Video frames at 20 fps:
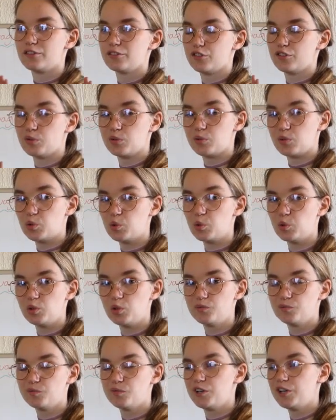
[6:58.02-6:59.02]
So
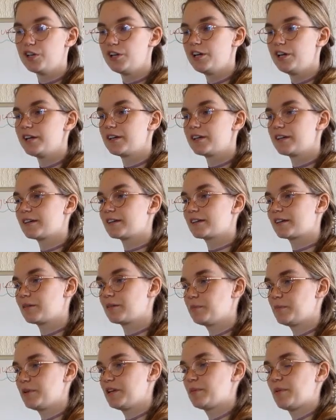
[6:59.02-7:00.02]
cool
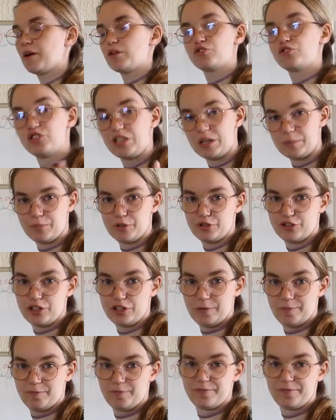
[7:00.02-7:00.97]
can be about temperature,